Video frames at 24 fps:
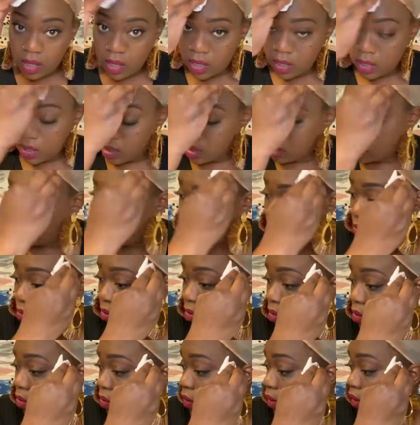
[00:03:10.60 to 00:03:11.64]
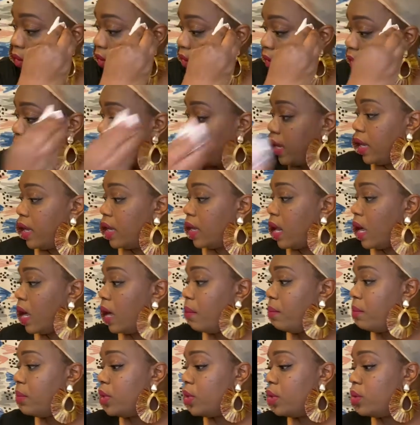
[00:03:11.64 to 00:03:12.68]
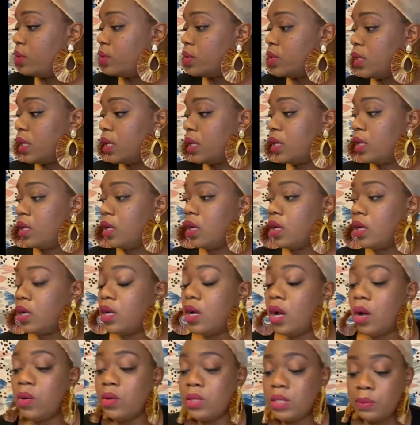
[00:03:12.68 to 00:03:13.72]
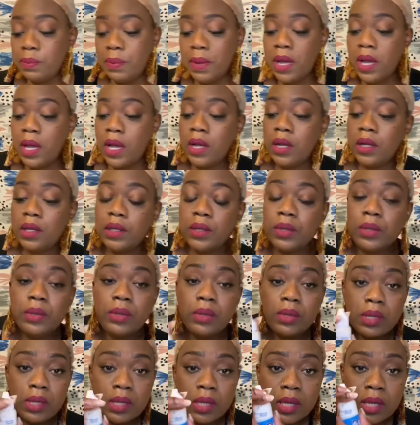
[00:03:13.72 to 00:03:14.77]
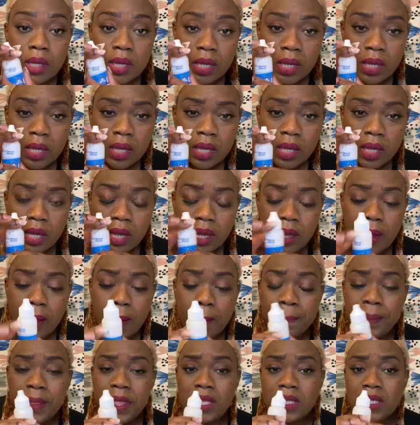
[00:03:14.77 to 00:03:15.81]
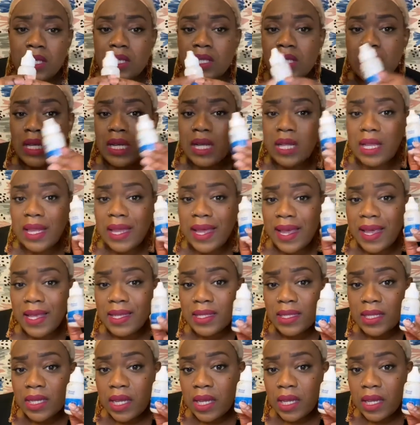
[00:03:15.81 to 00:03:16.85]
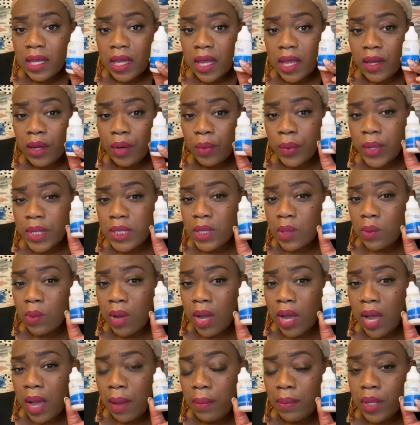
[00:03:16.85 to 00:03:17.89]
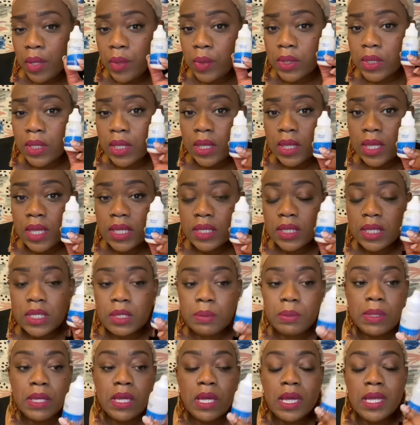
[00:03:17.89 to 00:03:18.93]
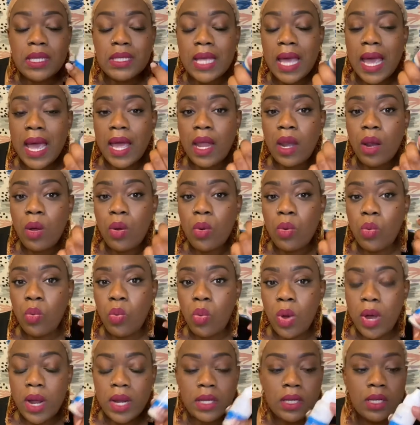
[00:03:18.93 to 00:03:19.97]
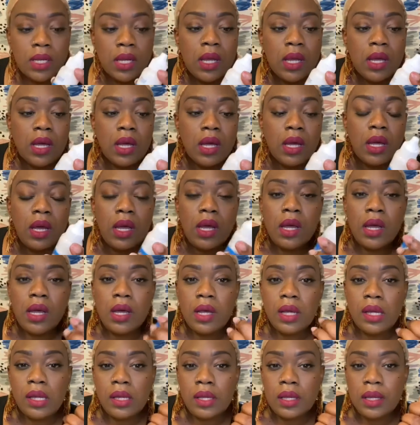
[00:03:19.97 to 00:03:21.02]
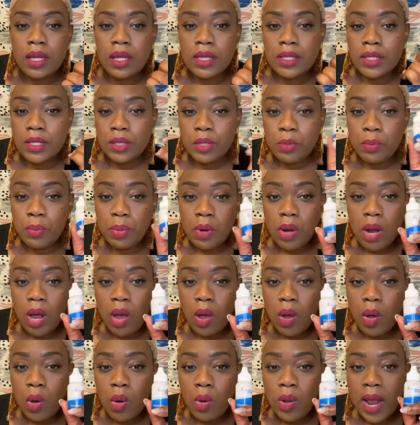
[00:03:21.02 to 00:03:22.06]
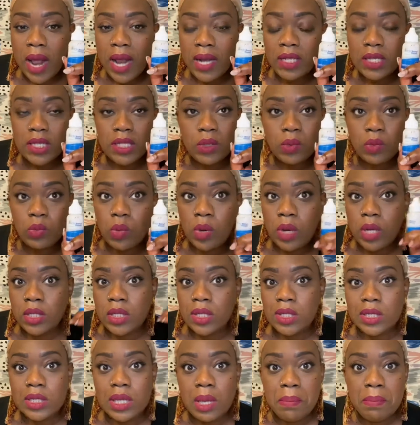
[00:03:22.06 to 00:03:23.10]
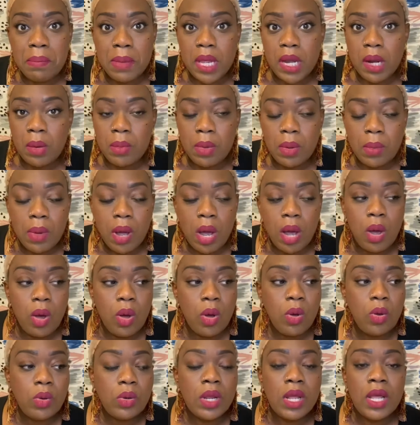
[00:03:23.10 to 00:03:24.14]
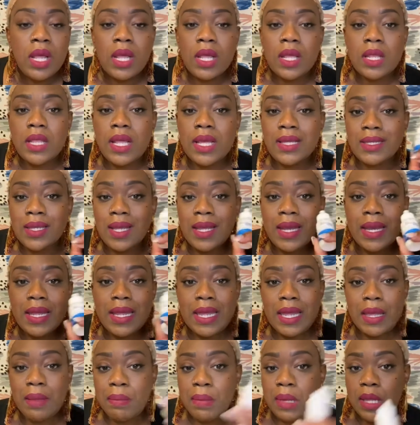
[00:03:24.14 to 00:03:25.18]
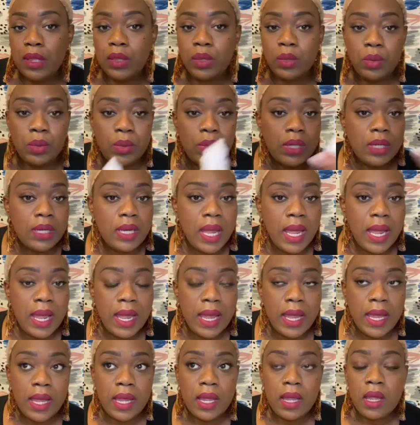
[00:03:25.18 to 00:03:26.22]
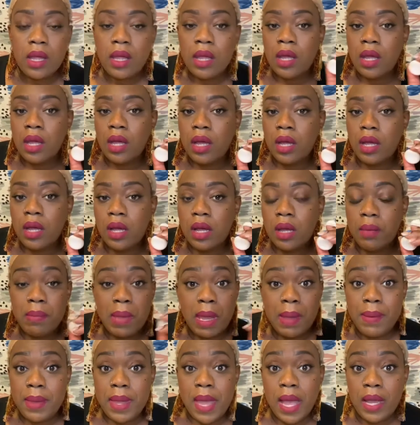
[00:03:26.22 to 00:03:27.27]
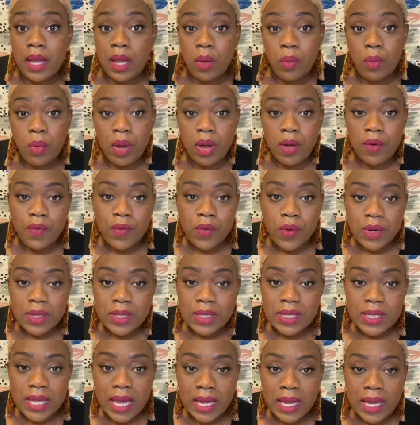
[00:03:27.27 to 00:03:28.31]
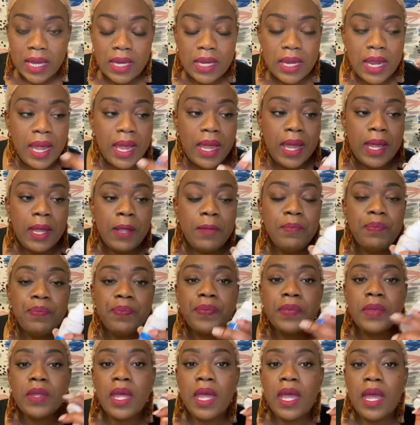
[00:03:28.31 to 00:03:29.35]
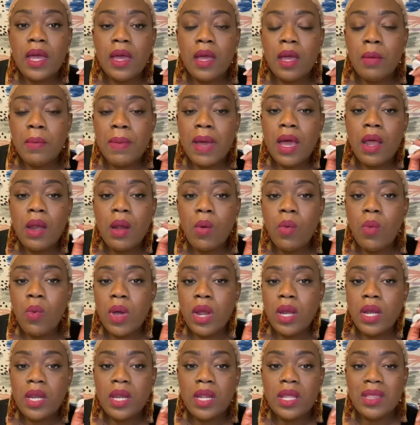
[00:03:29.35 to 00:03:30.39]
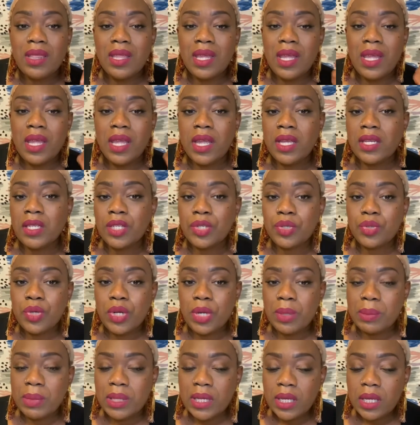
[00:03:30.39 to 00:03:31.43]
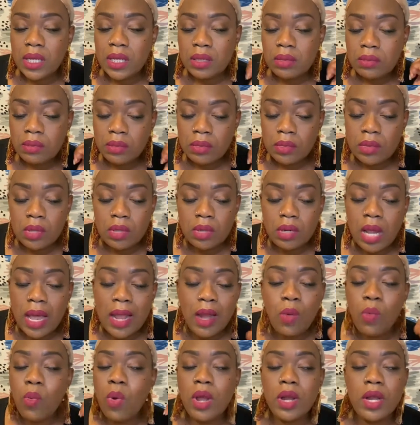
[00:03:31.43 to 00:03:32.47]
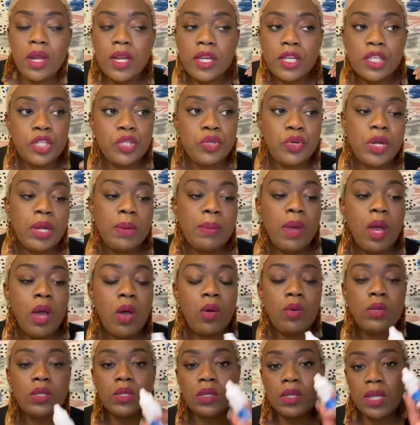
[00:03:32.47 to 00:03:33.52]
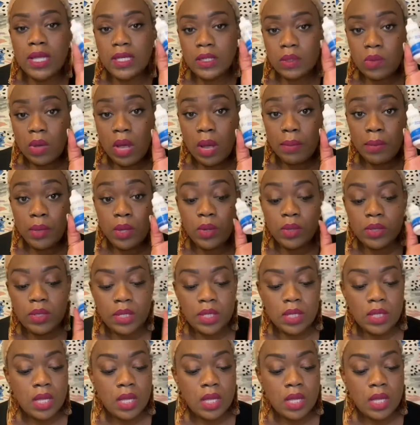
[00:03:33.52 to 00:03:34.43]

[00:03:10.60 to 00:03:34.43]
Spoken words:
glue on, and I'm using Ghost Bond glue. This is the classic, and the reason why I'm using this is because I don't want a super hold. I just want just a minimum hold that's gonna get me through the day. Maybe I can wear it for a second day. I don't want anything extremely, you know, I don't want an extreme hold, so that's why I'm using